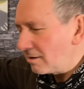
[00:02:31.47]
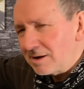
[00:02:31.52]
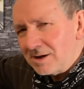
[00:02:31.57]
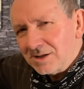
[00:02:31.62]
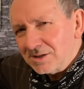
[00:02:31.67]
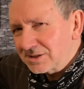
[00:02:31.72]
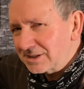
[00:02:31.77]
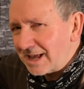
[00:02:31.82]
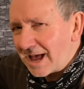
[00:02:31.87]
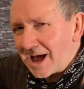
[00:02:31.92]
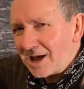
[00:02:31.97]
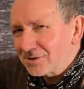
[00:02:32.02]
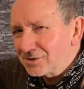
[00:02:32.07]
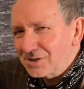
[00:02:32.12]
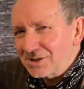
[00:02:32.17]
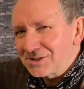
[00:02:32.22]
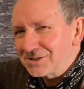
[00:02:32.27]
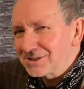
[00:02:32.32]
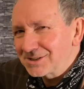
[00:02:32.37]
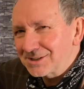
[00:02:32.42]

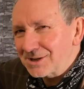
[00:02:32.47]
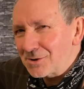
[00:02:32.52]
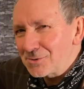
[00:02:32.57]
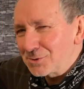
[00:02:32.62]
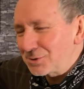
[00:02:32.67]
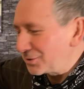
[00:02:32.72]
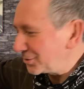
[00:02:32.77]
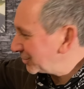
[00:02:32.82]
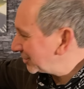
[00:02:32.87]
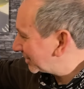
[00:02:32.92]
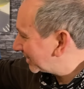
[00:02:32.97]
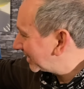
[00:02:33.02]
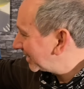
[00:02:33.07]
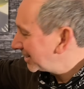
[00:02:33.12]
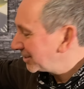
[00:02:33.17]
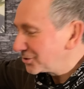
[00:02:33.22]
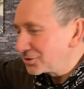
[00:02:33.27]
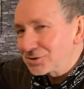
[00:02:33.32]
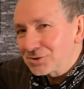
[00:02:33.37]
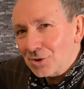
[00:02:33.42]
Sounded so good.
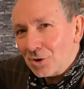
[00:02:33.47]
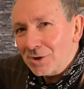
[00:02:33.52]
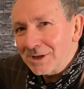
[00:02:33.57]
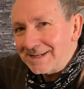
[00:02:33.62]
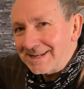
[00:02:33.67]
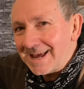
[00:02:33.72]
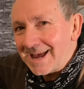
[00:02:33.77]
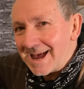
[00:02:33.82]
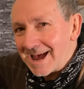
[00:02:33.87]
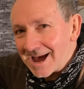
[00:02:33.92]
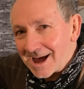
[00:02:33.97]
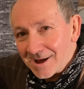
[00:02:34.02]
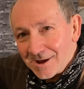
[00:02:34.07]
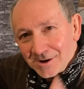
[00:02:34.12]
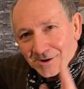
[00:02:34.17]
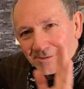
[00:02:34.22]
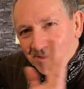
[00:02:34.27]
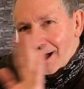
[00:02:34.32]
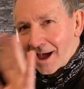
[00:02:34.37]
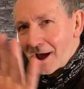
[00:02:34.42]
Solid Air,
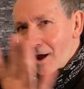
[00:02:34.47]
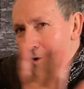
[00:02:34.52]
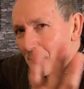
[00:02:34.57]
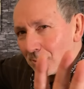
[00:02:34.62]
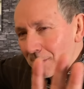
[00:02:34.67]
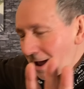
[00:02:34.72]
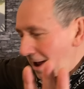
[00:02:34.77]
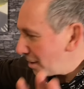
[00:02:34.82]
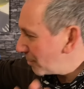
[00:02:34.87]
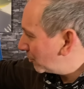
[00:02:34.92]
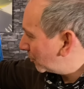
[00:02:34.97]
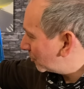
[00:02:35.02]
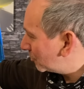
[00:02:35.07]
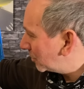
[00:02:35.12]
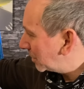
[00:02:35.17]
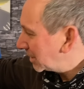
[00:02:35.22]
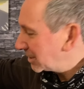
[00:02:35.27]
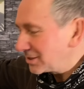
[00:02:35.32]
that whole album.